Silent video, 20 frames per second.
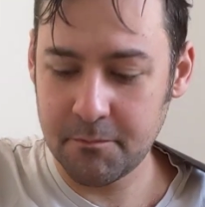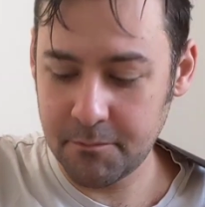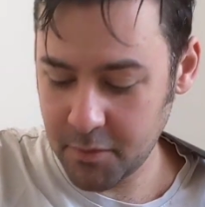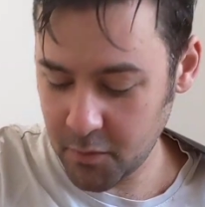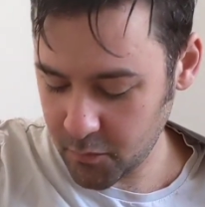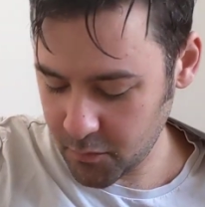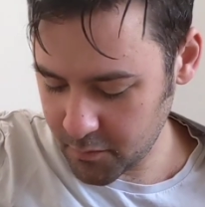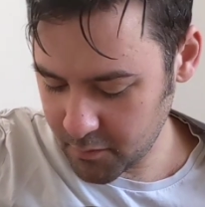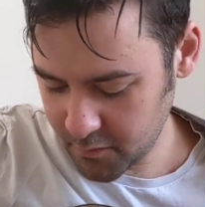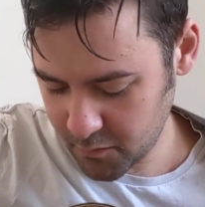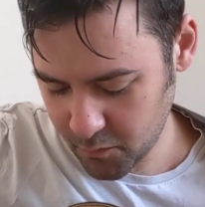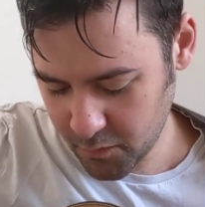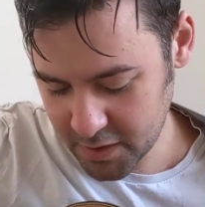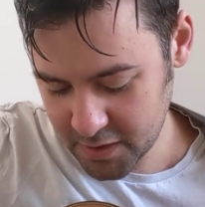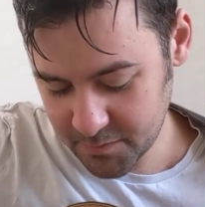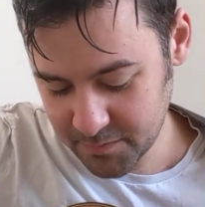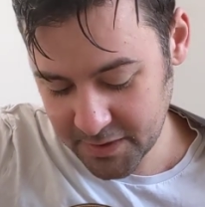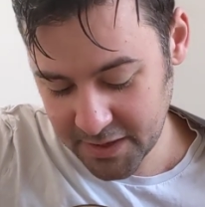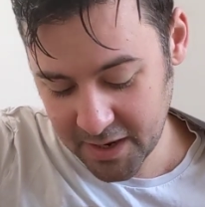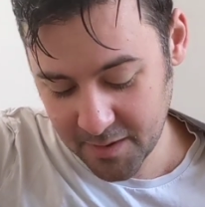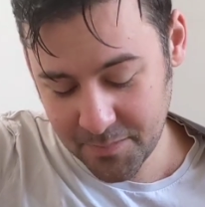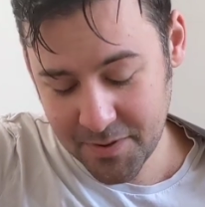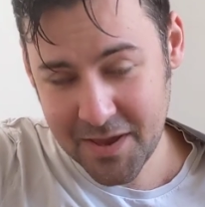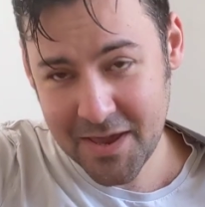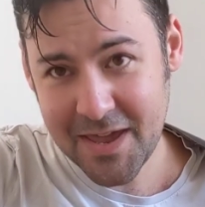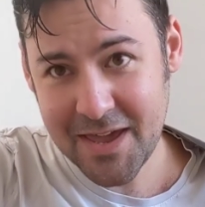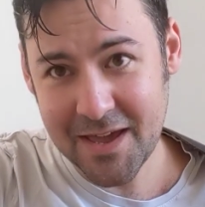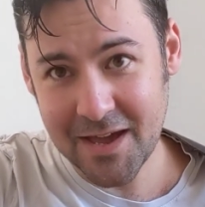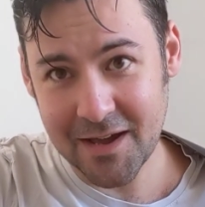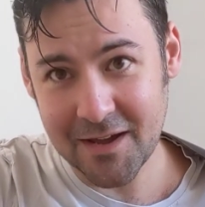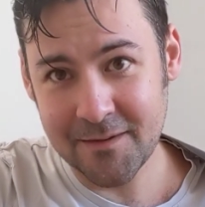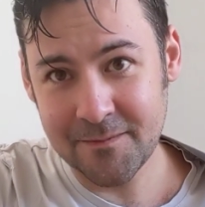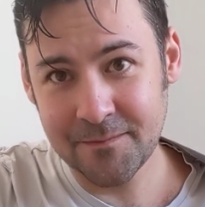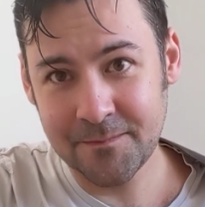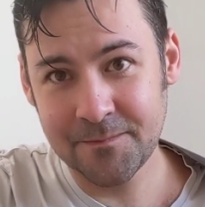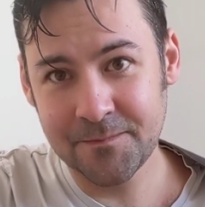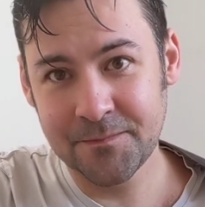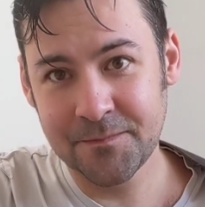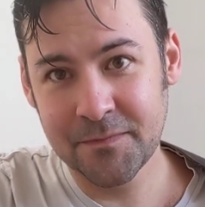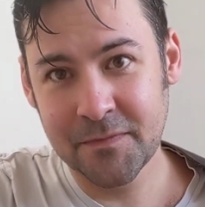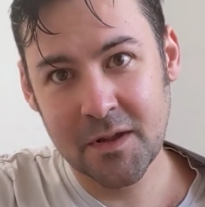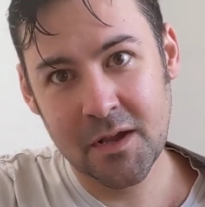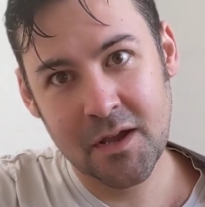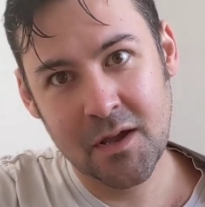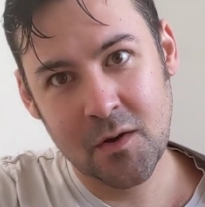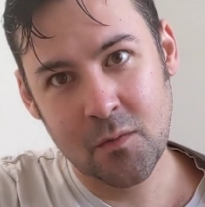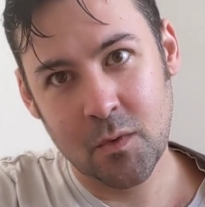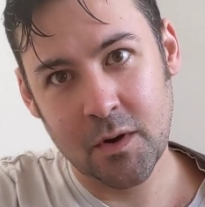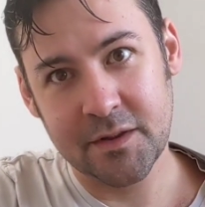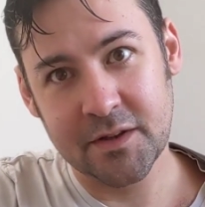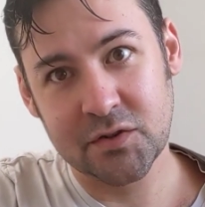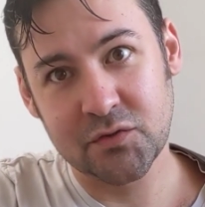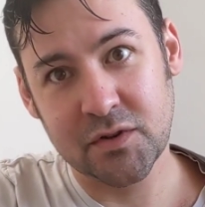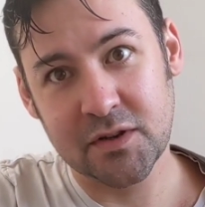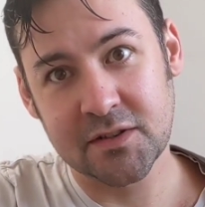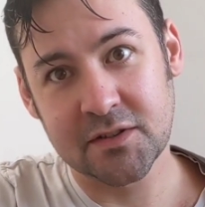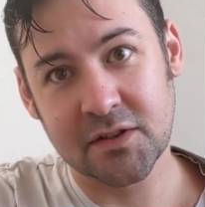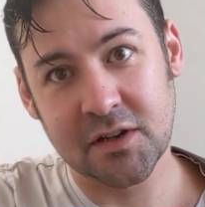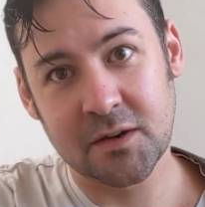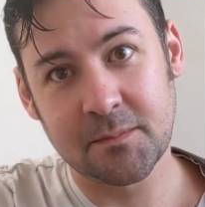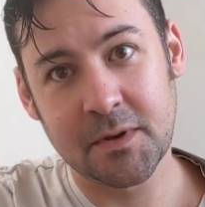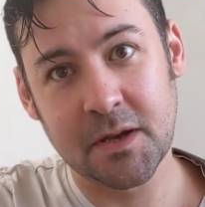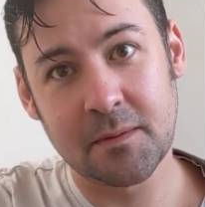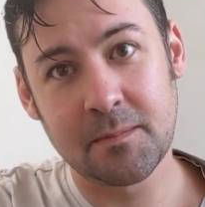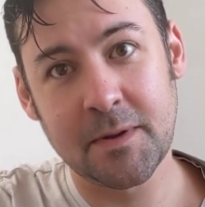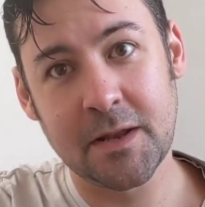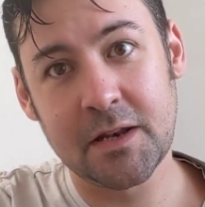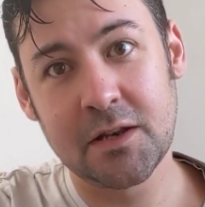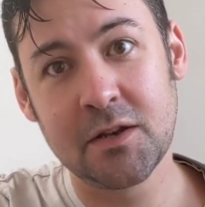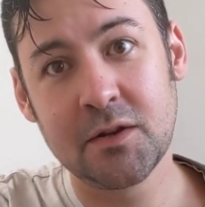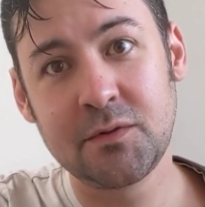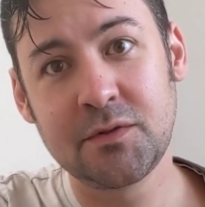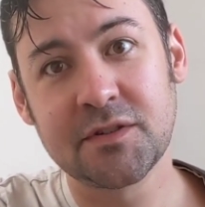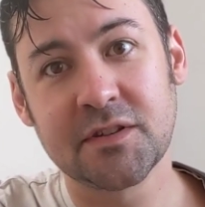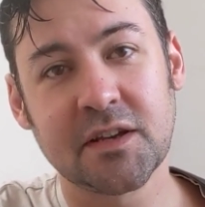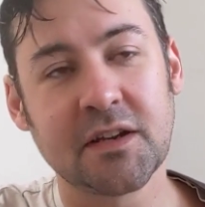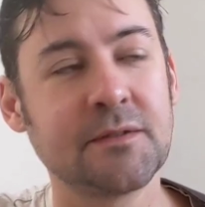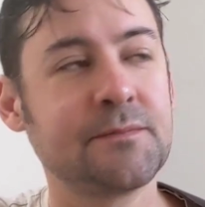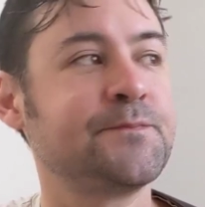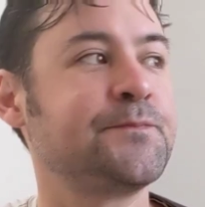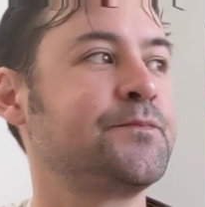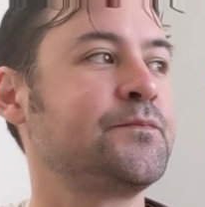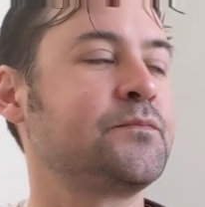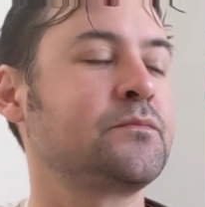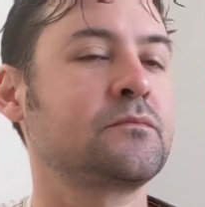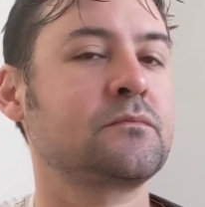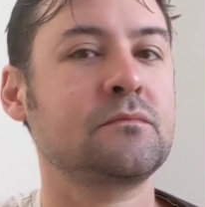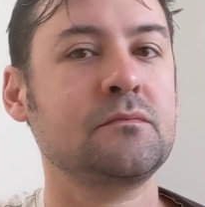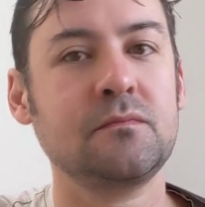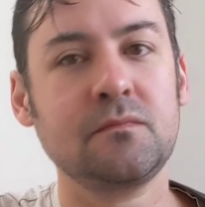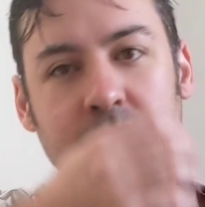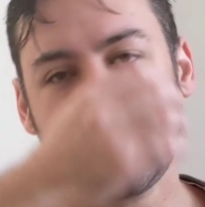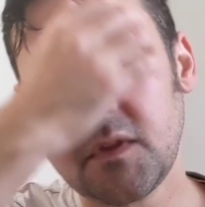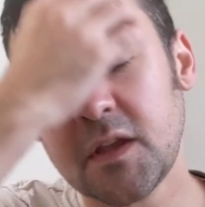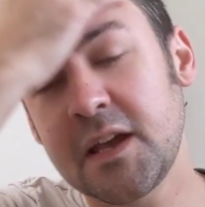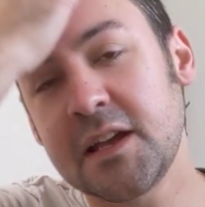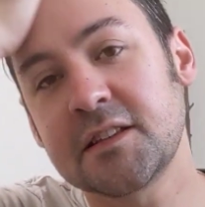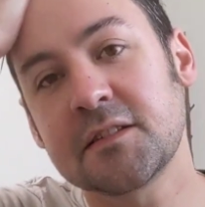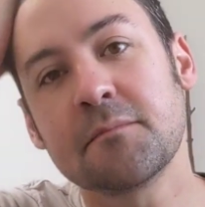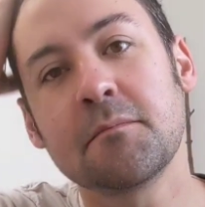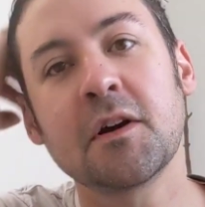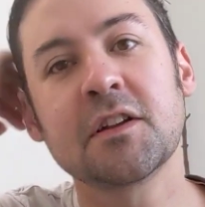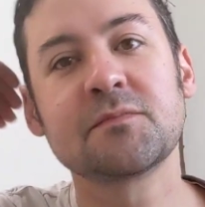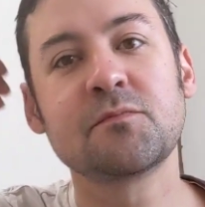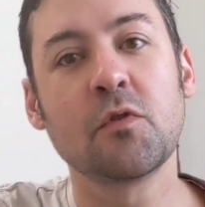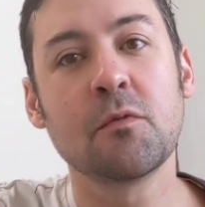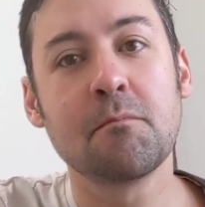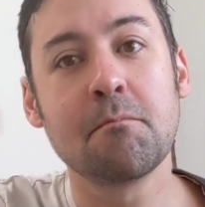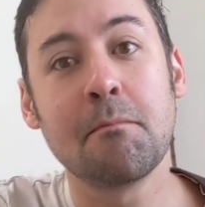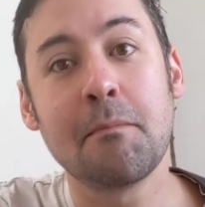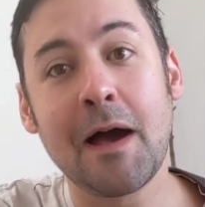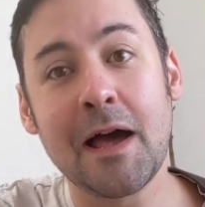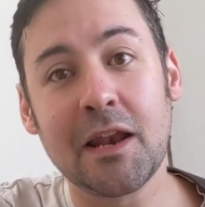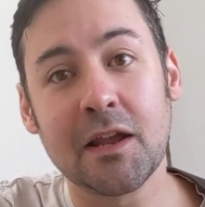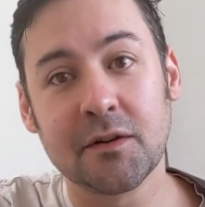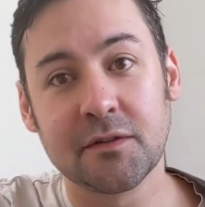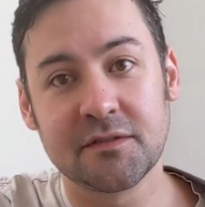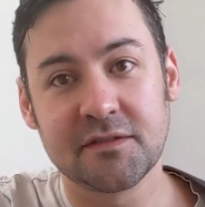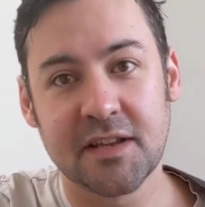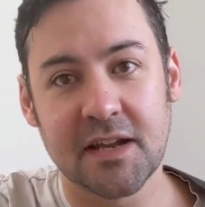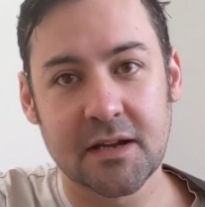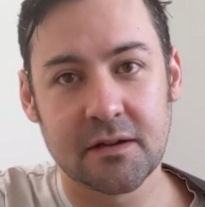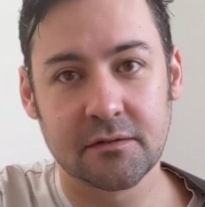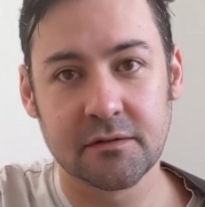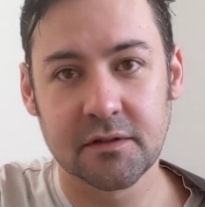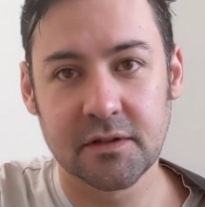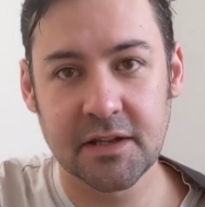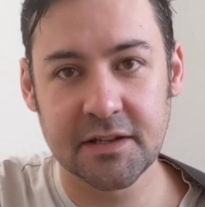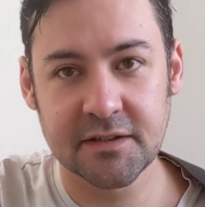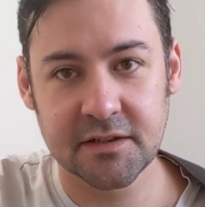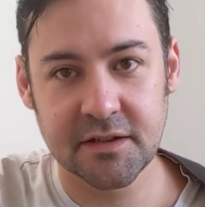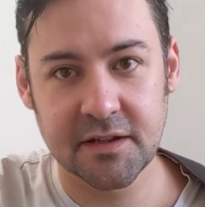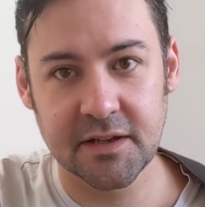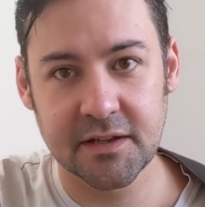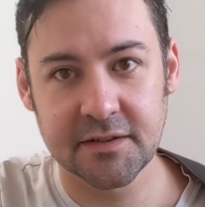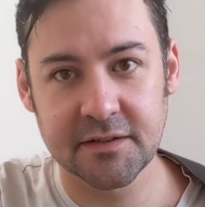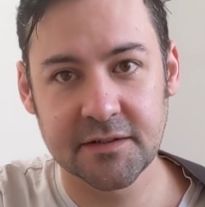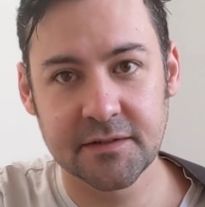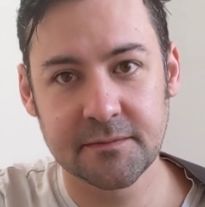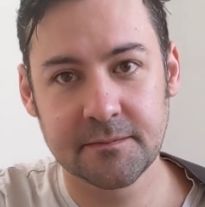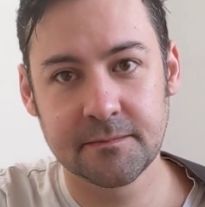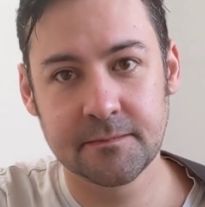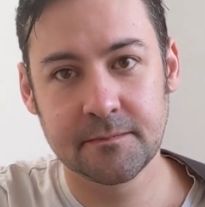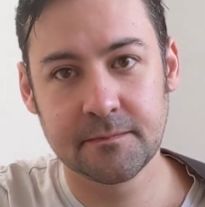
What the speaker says: But when you play up here, where the strings are going to be a bit looser, it's a much more mellow sound. Listen to this.